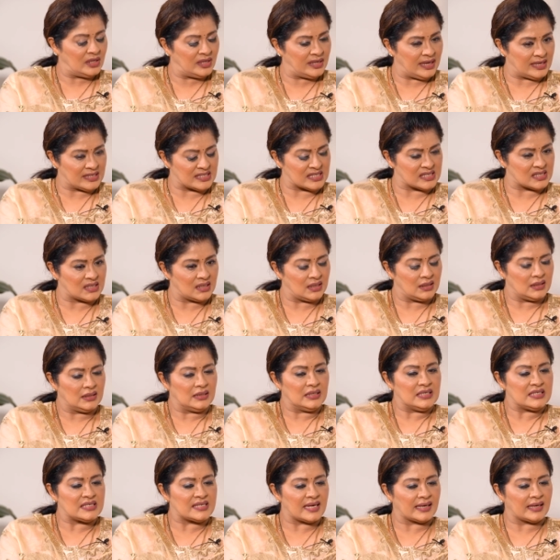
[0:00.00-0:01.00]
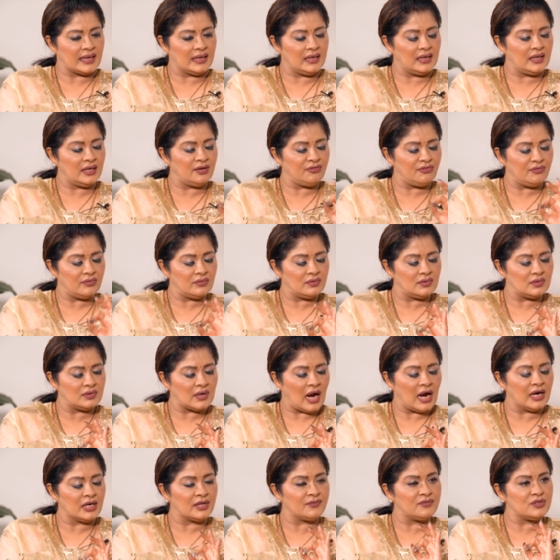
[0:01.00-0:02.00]
Yes. Secondly,
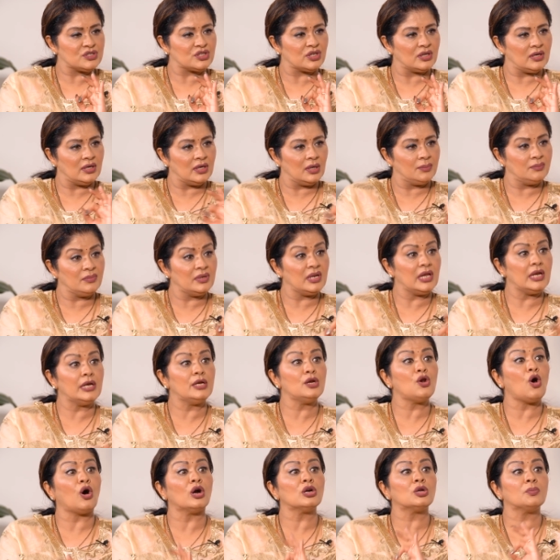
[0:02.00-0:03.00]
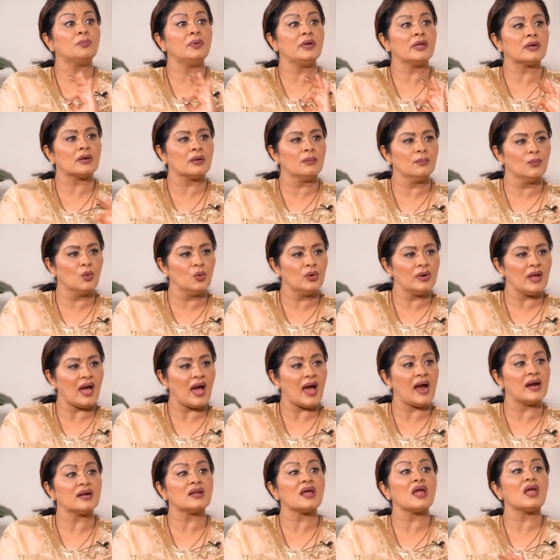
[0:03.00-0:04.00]
artificial limb need not be removed
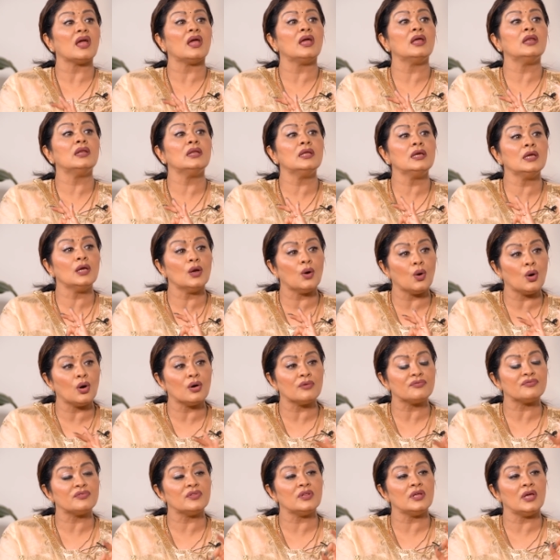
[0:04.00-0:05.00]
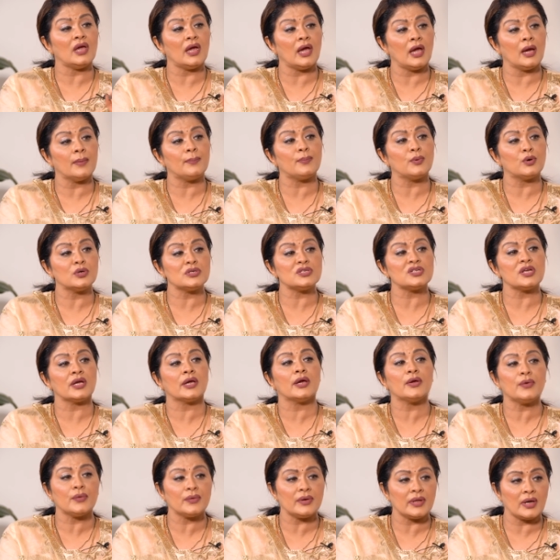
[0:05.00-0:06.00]
at any of the airport
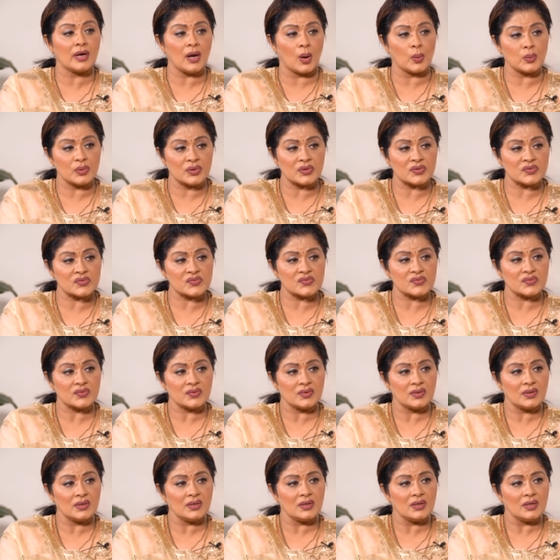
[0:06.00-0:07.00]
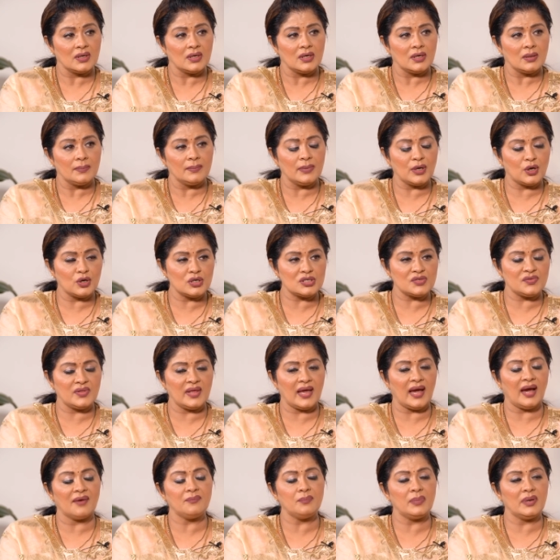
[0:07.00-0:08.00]
security counters because
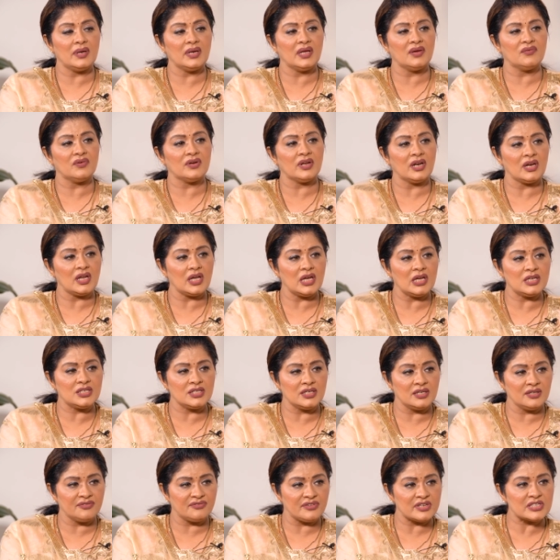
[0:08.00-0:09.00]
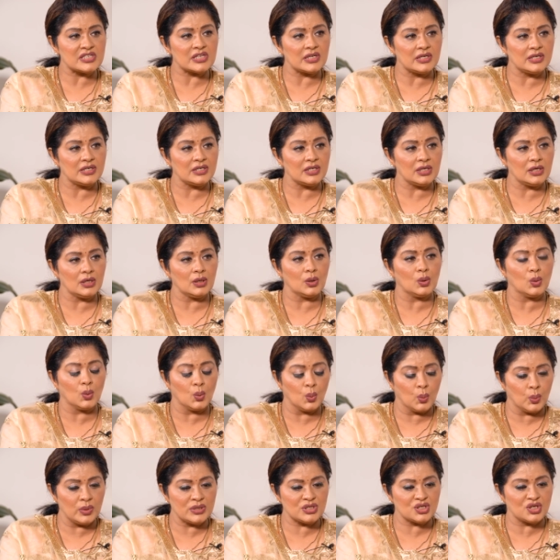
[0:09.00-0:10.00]
they have been given an ETD facility
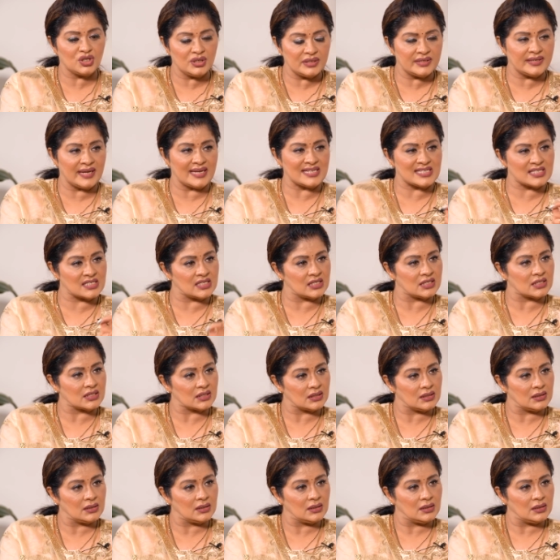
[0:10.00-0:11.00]
hmm. which tests it.